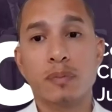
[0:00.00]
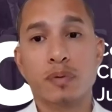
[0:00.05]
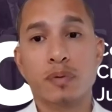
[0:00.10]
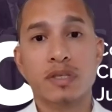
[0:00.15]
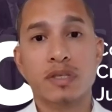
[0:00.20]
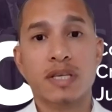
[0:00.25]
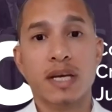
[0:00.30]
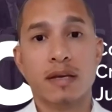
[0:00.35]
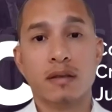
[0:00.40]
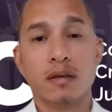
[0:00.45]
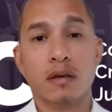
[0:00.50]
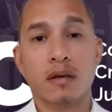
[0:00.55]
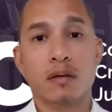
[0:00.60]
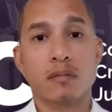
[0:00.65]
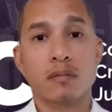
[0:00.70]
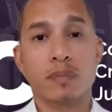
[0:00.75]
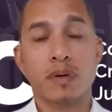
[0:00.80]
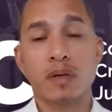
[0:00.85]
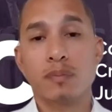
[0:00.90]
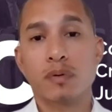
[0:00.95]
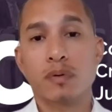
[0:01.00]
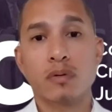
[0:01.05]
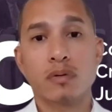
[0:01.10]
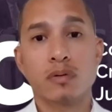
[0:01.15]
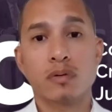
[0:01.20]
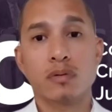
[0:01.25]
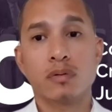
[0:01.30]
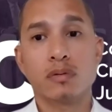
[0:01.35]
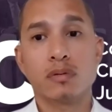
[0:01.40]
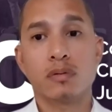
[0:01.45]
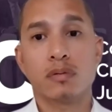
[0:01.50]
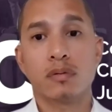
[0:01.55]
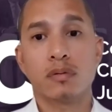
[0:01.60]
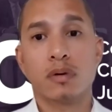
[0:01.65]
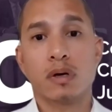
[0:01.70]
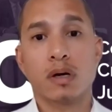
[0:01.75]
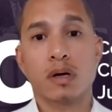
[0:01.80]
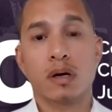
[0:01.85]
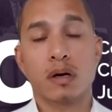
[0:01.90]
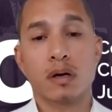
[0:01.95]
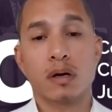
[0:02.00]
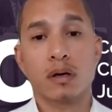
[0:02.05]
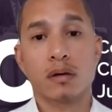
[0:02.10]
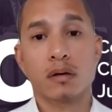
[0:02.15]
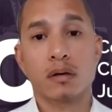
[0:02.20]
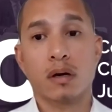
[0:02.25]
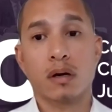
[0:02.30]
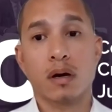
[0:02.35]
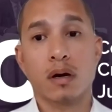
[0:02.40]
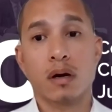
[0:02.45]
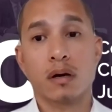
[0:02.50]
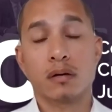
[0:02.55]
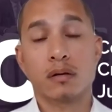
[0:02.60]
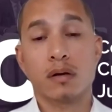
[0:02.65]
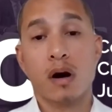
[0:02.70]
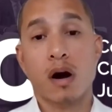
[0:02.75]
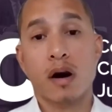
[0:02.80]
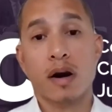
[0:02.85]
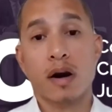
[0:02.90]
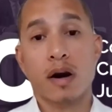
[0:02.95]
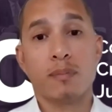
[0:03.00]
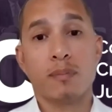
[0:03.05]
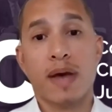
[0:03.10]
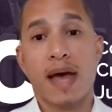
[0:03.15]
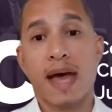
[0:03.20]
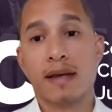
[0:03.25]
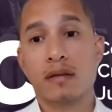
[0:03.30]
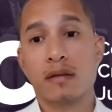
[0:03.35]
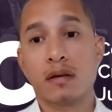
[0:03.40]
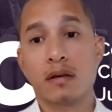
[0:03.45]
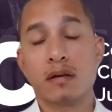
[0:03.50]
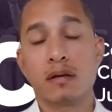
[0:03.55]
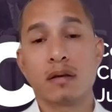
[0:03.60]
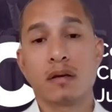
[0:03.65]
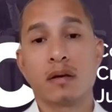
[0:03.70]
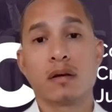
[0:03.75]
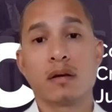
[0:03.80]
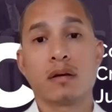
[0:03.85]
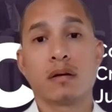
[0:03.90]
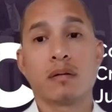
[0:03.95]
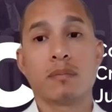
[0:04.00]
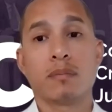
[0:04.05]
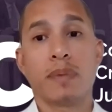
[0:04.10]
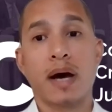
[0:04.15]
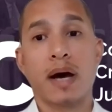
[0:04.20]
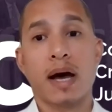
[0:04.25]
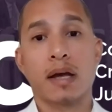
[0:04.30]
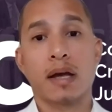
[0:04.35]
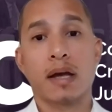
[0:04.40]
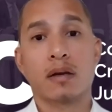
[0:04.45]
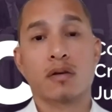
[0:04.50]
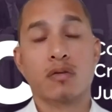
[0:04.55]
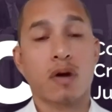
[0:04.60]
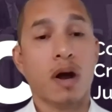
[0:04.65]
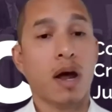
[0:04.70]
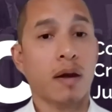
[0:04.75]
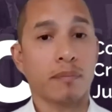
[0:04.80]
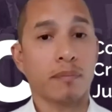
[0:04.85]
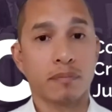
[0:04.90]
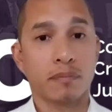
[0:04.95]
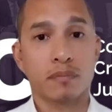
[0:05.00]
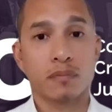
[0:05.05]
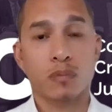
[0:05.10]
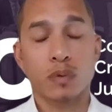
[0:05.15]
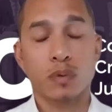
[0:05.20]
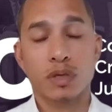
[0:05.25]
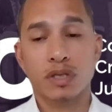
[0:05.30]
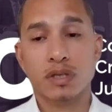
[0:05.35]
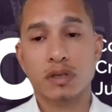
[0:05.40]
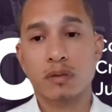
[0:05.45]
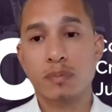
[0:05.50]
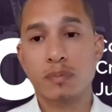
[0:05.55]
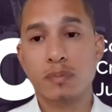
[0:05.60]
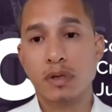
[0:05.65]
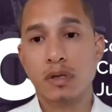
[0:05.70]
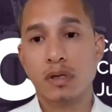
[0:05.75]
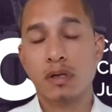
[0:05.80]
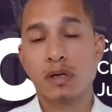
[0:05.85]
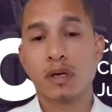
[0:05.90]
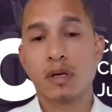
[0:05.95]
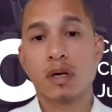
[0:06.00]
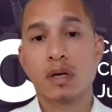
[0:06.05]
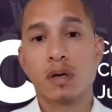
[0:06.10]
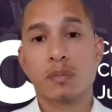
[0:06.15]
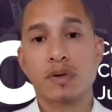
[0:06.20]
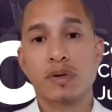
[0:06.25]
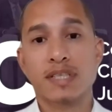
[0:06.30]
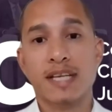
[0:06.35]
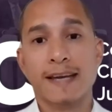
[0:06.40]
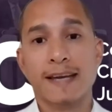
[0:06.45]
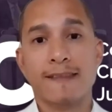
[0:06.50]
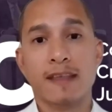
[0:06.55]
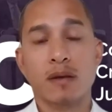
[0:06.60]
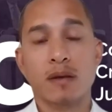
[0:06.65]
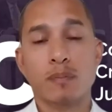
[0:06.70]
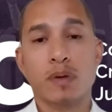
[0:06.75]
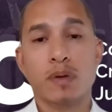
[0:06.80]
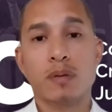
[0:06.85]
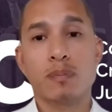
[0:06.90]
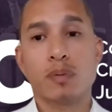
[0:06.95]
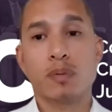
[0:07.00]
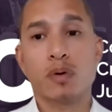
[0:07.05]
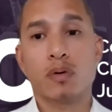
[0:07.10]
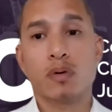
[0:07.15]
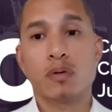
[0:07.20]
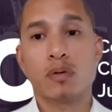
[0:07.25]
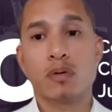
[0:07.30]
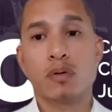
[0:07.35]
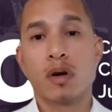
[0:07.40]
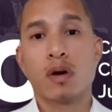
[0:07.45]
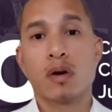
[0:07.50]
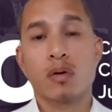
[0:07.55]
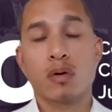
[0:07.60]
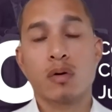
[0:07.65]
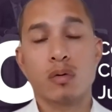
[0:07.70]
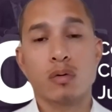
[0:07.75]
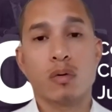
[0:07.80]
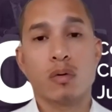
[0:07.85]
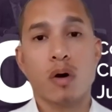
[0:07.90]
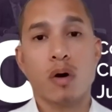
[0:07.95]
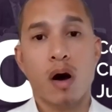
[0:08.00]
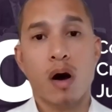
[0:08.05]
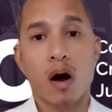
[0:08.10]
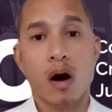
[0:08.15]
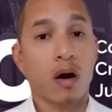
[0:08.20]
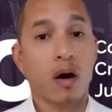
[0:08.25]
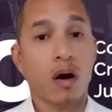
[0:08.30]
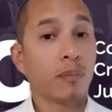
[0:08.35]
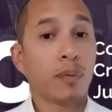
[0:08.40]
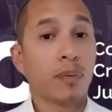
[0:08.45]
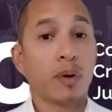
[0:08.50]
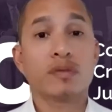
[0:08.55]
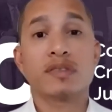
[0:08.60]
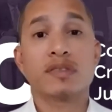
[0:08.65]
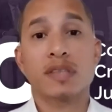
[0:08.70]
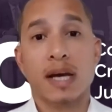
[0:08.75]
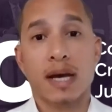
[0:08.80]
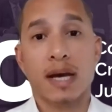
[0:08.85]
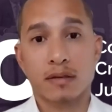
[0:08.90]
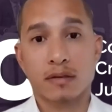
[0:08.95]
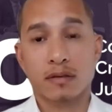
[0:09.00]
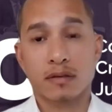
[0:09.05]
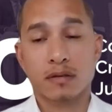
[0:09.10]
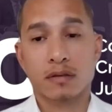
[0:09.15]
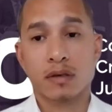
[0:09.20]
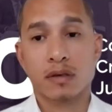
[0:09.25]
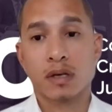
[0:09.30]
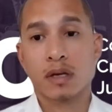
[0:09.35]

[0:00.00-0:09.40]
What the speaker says: protecting people who are impacted by crime. We should be protecting people who are on both sides,